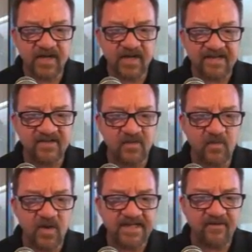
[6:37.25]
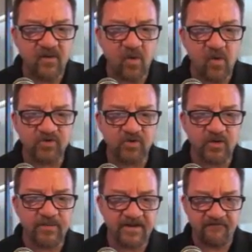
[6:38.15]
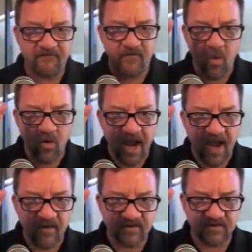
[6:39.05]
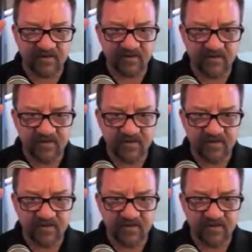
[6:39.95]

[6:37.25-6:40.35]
where it actually went down a whole screaming four houses,